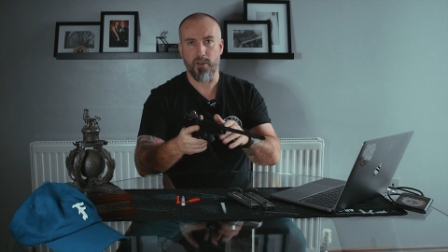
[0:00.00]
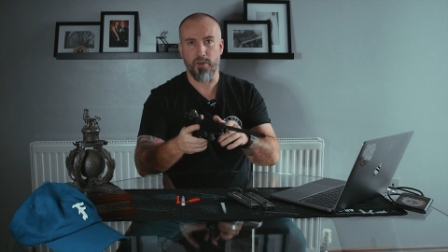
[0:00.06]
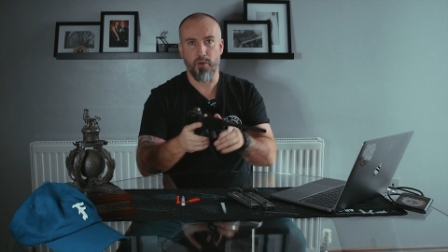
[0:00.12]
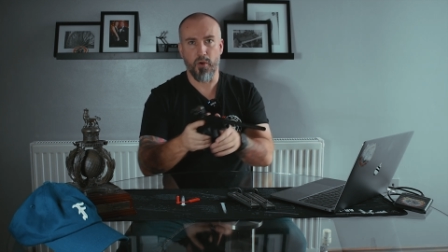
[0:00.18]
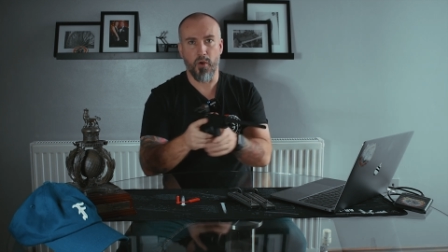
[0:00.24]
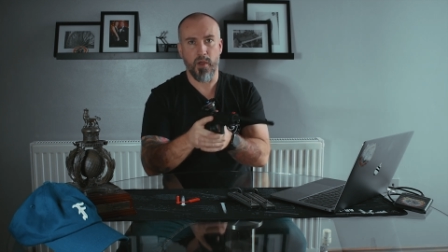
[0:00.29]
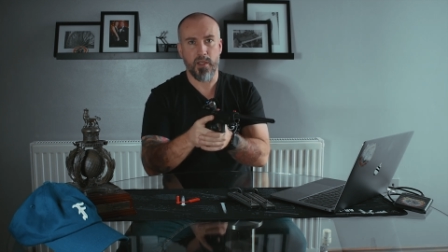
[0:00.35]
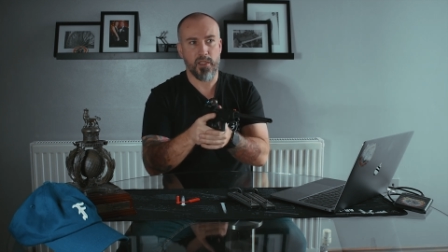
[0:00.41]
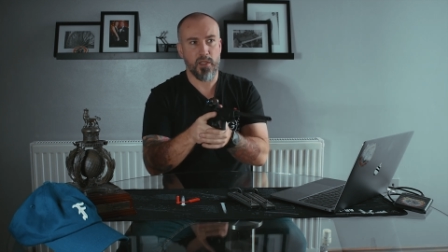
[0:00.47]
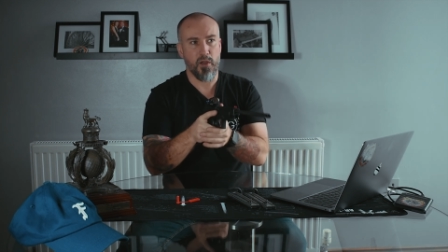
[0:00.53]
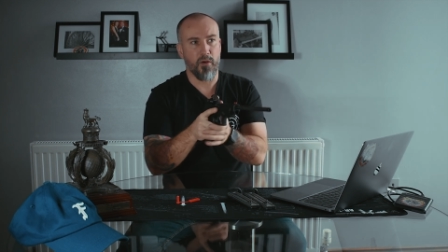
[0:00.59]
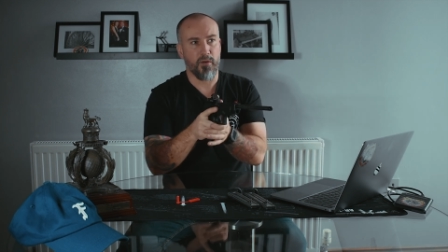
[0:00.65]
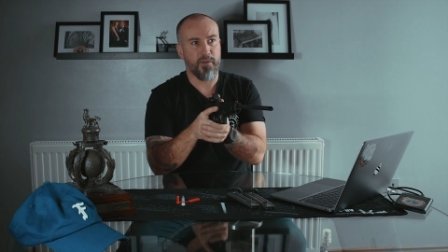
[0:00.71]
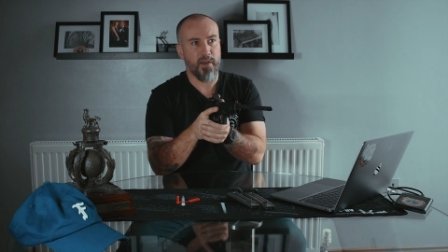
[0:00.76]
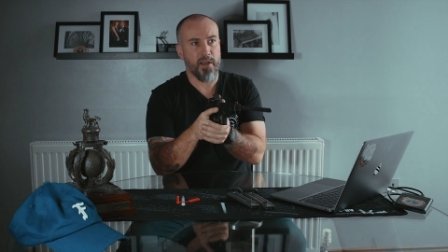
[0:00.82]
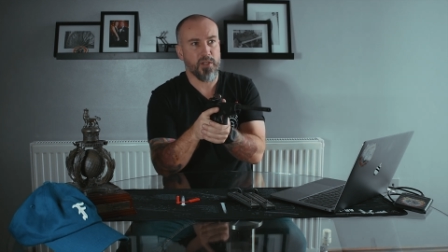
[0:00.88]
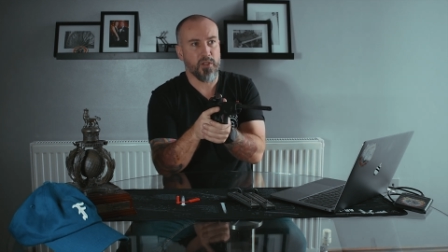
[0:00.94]
of thought is the
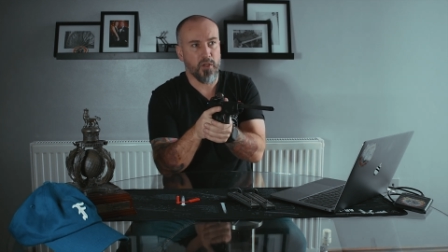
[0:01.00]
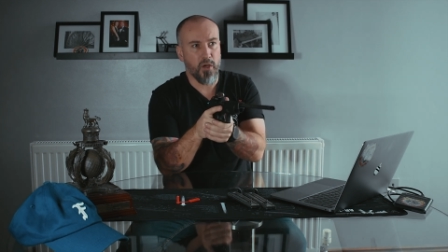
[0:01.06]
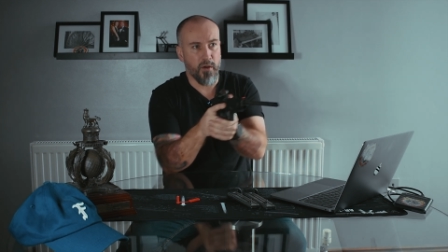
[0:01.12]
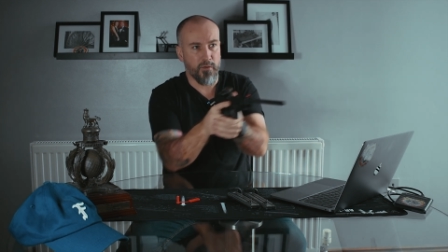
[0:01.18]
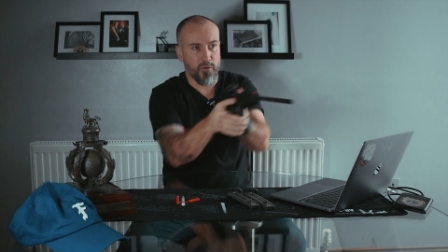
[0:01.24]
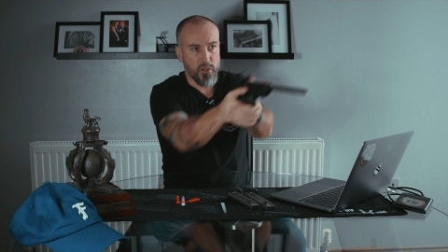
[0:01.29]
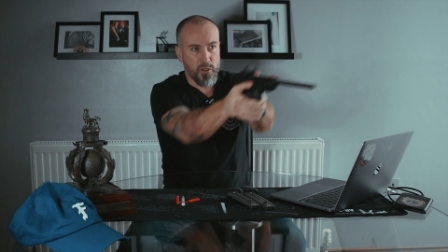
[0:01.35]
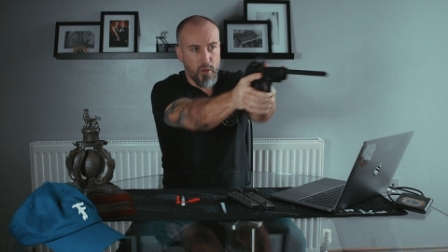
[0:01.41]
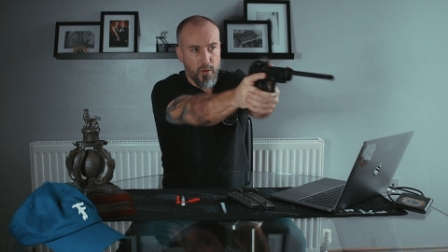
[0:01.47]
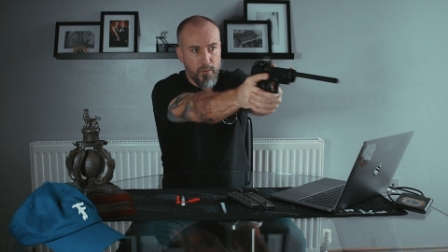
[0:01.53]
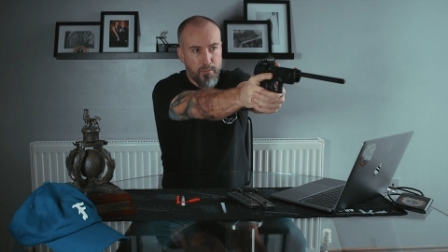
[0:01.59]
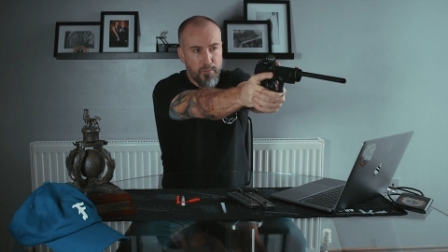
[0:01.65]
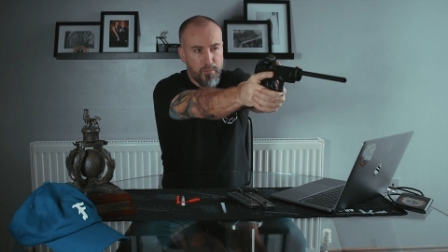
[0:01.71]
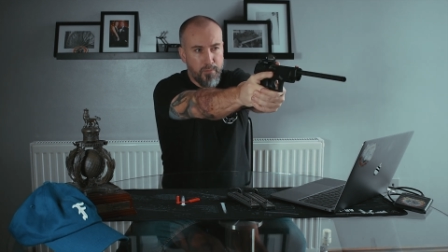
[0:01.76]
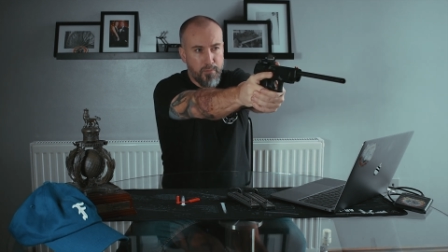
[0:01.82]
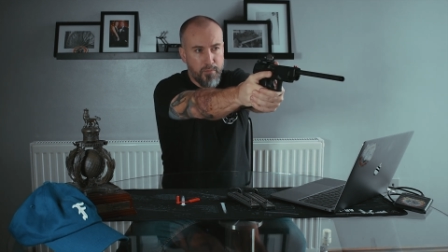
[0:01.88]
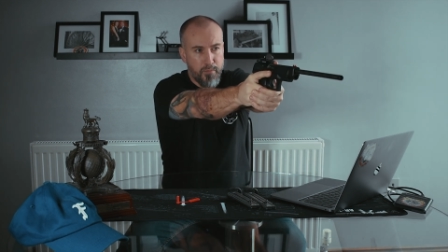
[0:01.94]
old-fashioned kind of just like
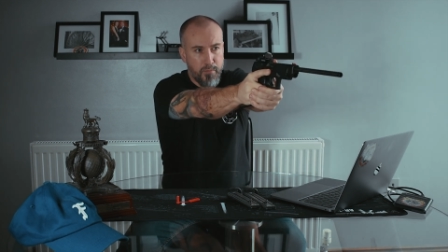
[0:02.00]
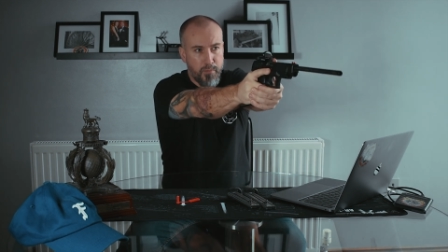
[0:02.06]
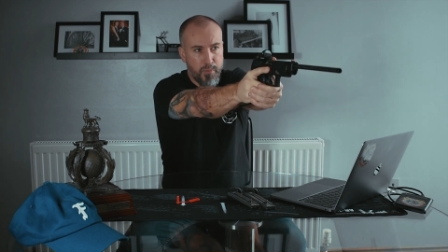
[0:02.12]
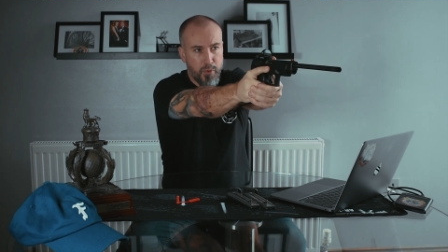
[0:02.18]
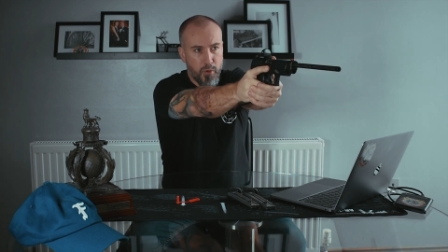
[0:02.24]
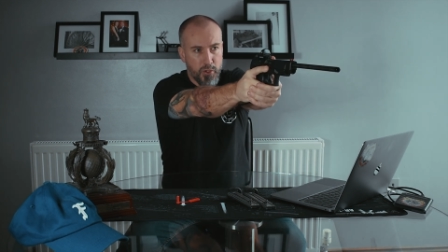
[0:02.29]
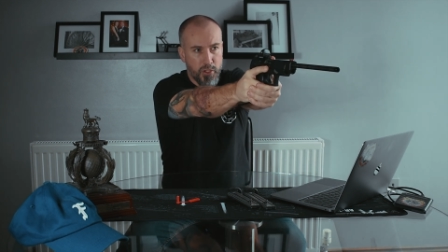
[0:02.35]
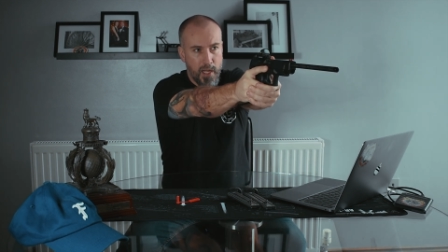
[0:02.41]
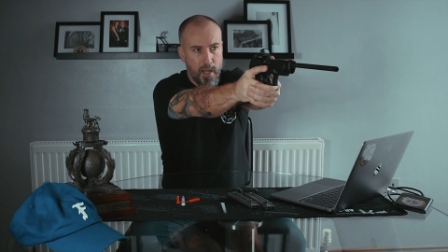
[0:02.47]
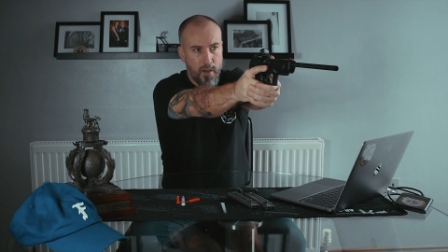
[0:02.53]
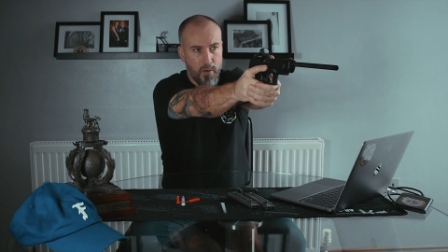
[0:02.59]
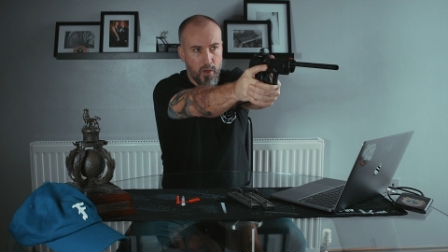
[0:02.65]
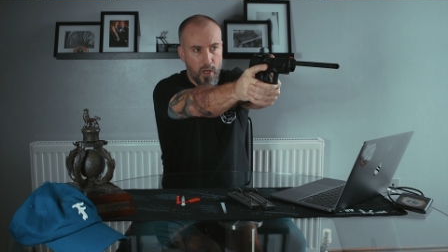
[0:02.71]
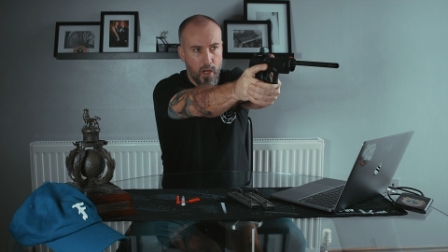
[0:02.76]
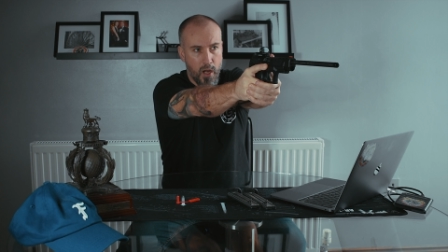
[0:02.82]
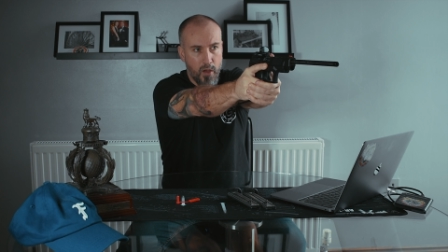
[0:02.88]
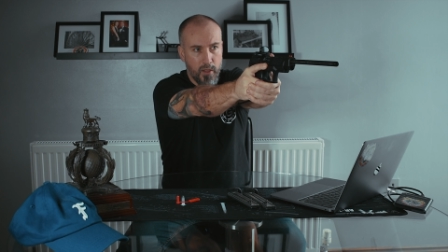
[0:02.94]
push out
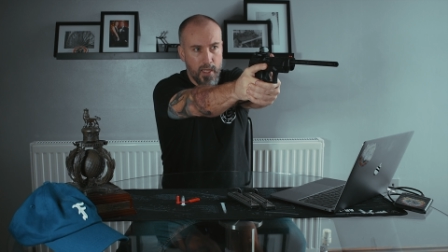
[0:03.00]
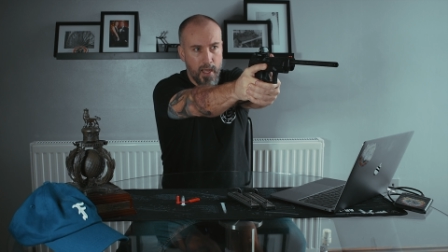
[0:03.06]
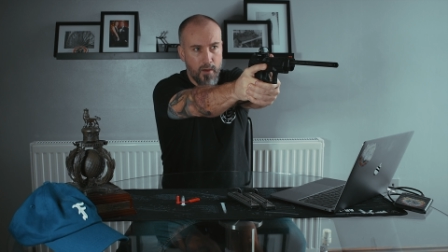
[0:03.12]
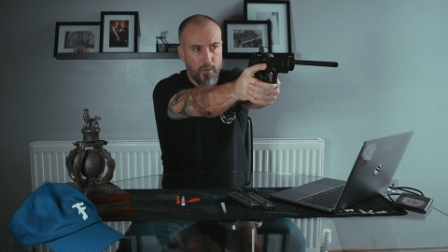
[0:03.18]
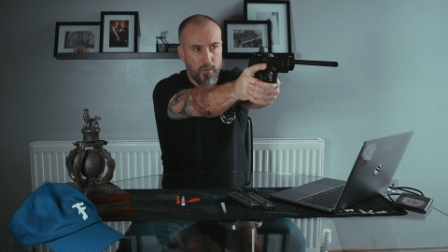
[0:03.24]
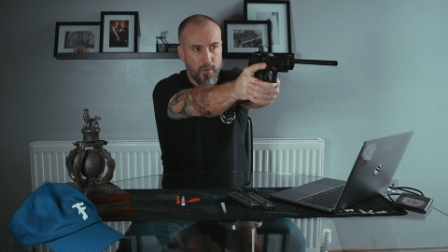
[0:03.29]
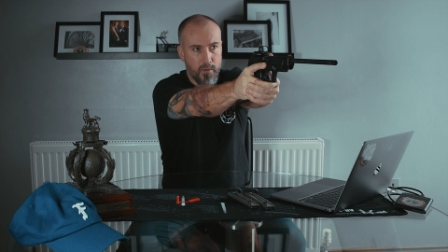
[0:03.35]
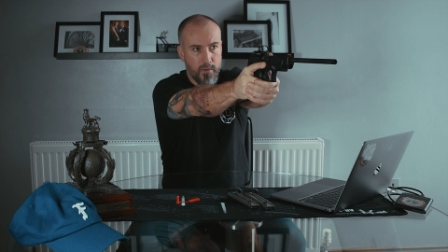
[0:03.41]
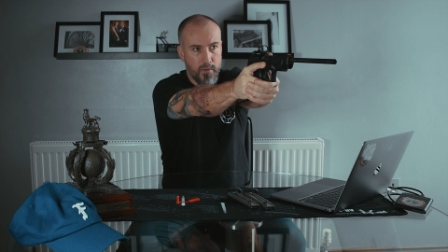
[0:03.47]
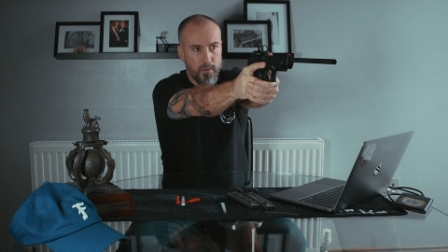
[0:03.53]
and lock out,